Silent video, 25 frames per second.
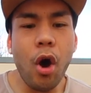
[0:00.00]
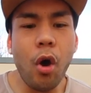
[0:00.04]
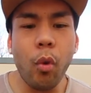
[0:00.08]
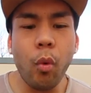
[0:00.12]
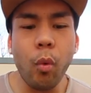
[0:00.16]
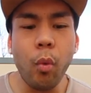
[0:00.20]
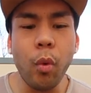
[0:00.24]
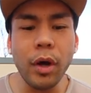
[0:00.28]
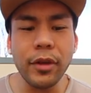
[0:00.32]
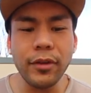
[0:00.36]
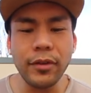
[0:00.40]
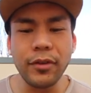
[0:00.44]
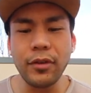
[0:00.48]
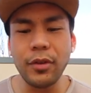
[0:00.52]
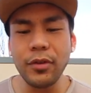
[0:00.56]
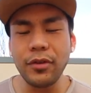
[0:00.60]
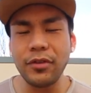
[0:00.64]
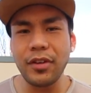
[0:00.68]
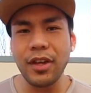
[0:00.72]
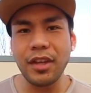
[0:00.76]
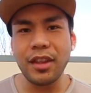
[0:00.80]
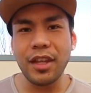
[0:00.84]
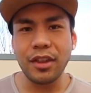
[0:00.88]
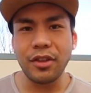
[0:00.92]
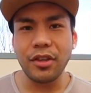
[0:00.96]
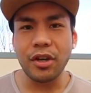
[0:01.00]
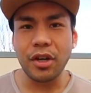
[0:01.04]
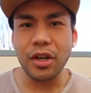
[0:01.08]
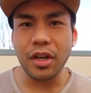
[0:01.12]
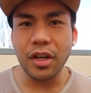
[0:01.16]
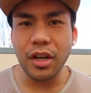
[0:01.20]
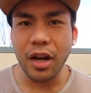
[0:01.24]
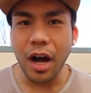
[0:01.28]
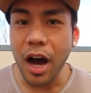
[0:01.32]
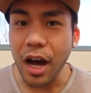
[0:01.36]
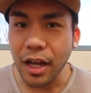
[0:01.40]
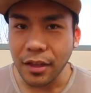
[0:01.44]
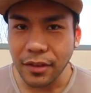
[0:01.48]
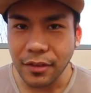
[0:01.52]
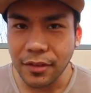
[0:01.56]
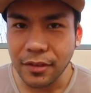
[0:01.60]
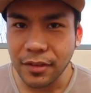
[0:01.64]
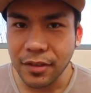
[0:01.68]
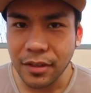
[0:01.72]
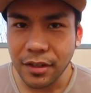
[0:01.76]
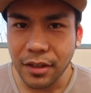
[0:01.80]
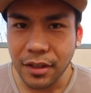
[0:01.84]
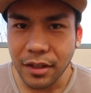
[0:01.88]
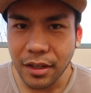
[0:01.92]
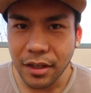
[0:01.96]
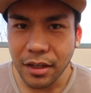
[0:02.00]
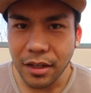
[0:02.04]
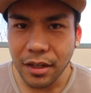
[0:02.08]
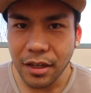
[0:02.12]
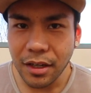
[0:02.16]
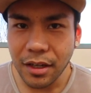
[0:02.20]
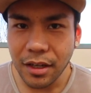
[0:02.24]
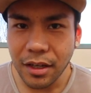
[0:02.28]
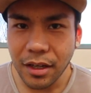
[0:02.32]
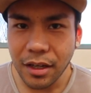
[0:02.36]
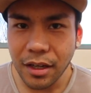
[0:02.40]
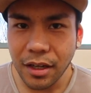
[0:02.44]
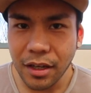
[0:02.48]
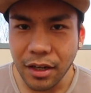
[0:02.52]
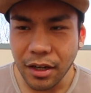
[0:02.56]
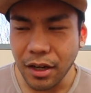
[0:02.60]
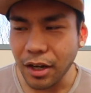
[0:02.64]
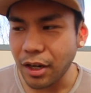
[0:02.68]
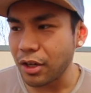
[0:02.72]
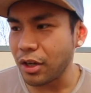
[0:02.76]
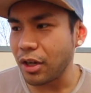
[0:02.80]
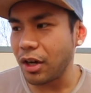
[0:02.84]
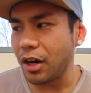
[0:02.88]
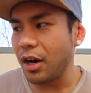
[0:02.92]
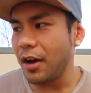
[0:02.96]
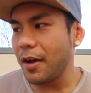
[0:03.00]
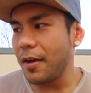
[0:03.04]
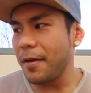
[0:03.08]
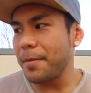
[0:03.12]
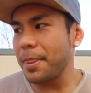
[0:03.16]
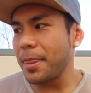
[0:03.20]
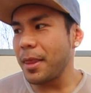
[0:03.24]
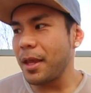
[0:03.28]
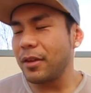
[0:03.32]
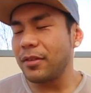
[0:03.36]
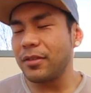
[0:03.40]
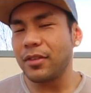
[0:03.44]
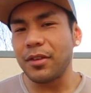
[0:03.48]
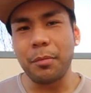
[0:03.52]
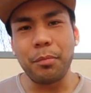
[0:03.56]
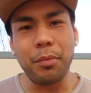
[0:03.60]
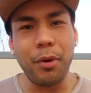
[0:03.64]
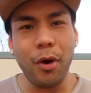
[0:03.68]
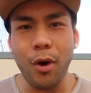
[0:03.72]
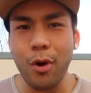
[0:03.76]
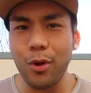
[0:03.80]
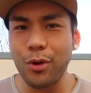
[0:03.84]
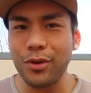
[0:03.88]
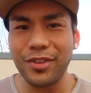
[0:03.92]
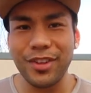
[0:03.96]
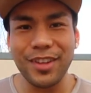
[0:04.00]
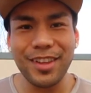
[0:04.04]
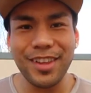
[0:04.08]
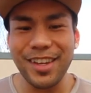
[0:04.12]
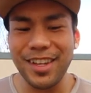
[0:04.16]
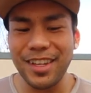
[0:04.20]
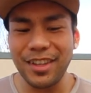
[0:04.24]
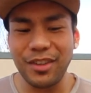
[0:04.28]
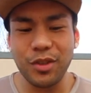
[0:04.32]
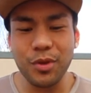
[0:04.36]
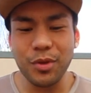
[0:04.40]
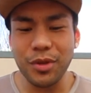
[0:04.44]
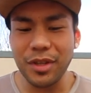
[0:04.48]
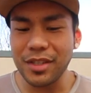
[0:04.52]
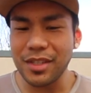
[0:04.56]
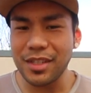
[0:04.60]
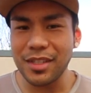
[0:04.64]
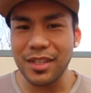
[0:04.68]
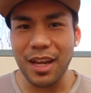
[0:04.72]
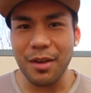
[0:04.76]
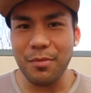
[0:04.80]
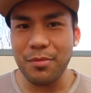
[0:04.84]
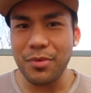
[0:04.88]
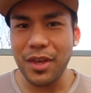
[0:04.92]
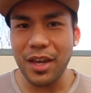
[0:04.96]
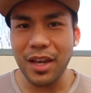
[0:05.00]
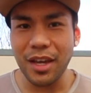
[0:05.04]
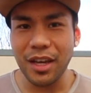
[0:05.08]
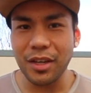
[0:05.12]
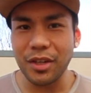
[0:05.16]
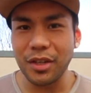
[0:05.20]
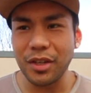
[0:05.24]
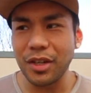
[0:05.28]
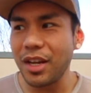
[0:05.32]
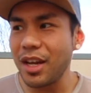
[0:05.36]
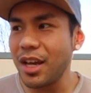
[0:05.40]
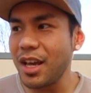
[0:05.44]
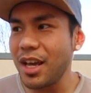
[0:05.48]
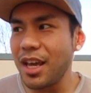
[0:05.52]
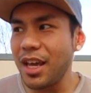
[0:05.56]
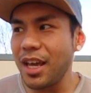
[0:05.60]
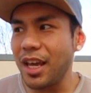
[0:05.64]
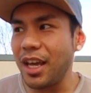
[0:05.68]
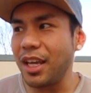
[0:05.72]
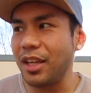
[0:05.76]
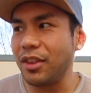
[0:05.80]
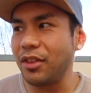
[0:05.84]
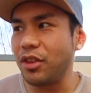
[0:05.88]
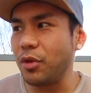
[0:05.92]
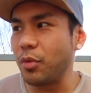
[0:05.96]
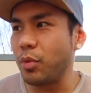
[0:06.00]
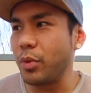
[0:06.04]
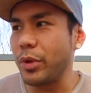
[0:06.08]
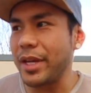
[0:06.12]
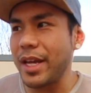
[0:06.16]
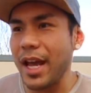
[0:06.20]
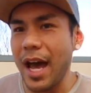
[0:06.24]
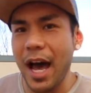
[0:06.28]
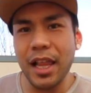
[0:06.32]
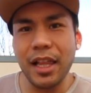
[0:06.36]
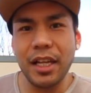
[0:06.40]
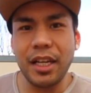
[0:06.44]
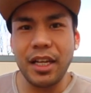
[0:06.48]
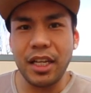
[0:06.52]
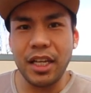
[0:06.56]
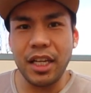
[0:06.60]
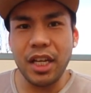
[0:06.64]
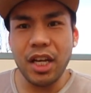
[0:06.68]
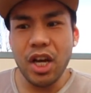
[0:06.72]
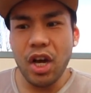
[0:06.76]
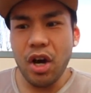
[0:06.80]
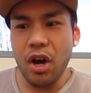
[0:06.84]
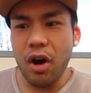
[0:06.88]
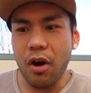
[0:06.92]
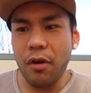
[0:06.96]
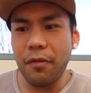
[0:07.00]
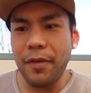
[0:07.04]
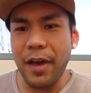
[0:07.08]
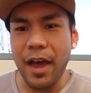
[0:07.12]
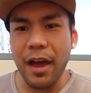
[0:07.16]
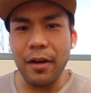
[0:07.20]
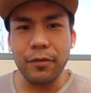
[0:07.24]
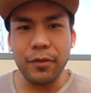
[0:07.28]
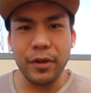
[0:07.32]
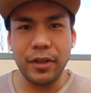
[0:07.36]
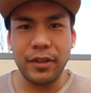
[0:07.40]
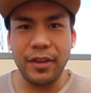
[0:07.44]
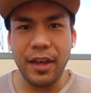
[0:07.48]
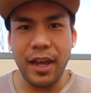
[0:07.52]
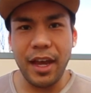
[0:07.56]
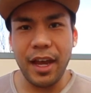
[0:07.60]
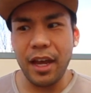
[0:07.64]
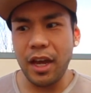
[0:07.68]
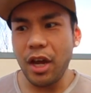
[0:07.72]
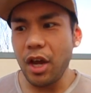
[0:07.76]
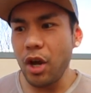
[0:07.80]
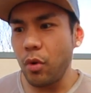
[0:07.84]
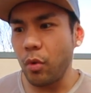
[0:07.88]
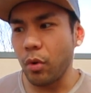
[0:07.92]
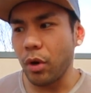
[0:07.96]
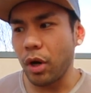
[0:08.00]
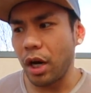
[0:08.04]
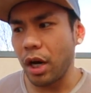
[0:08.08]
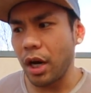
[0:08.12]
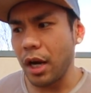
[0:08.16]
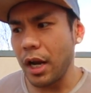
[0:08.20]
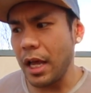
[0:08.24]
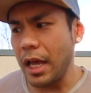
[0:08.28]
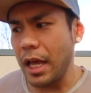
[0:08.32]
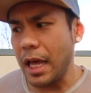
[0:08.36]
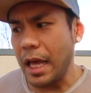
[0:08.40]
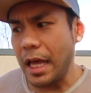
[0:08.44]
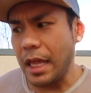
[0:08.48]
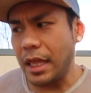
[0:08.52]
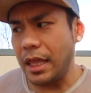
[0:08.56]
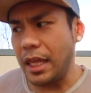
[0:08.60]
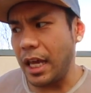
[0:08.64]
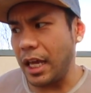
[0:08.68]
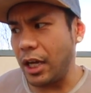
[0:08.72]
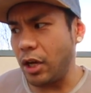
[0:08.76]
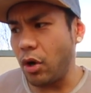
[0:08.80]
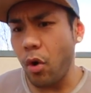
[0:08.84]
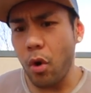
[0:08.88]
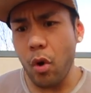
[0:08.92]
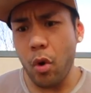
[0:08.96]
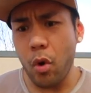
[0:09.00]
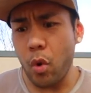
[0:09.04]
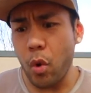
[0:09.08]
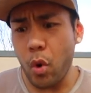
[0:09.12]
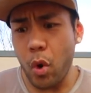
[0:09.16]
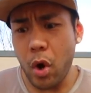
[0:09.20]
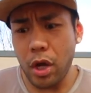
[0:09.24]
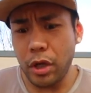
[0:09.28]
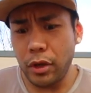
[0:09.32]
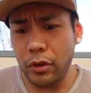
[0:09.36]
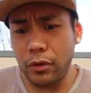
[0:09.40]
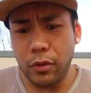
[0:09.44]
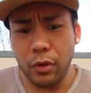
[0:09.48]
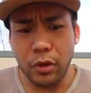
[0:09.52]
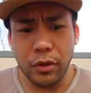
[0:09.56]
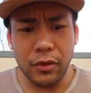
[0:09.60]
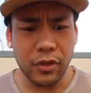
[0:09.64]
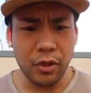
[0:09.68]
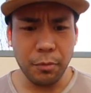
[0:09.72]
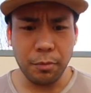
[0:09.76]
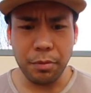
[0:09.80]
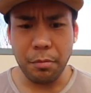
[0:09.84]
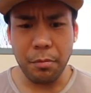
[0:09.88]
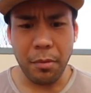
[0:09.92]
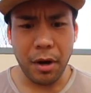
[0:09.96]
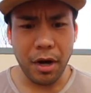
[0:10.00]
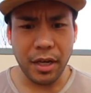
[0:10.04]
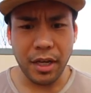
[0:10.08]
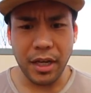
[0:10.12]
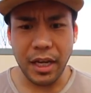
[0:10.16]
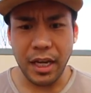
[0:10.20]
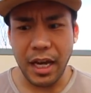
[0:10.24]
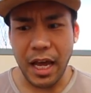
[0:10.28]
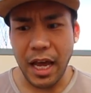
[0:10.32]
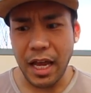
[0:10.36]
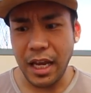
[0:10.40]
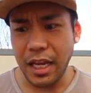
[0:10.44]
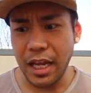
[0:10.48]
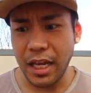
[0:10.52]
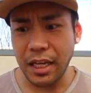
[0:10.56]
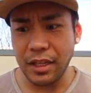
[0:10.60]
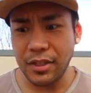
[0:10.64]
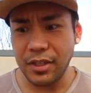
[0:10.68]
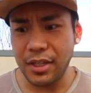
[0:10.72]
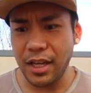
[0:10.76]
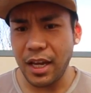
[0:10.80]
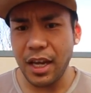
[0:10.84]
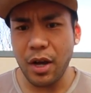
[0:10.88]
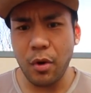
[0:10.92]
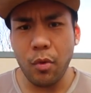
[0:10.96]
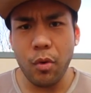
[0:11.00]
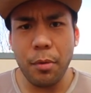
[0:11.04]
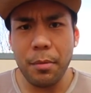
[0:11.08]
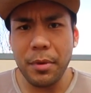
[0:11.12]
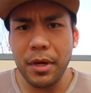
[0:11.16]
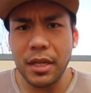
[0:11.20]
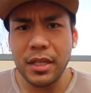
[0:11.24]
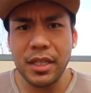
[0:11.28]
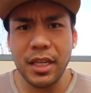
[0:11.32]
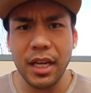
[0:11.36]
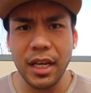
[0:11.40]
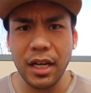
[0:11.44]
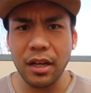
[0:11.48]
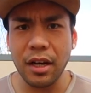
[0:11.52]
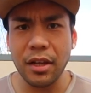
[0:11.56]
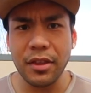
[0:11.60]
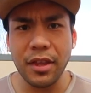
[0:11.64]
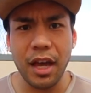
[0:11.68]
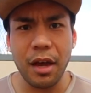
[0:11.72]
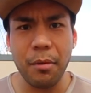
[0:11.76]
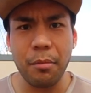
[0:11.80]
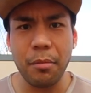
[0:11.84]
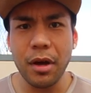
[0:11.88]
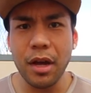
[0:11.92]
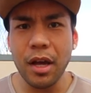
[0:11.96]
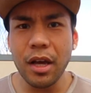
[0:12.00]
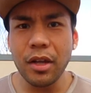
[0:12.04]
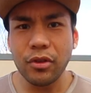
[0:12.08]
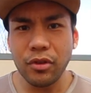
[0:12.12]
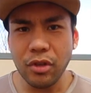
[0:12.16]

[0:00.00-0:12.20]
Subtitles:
what's to say that they're not gonna supposedly do the same thing in the reality of every day, where they go to the supermarket and then say a woman is hitting on them?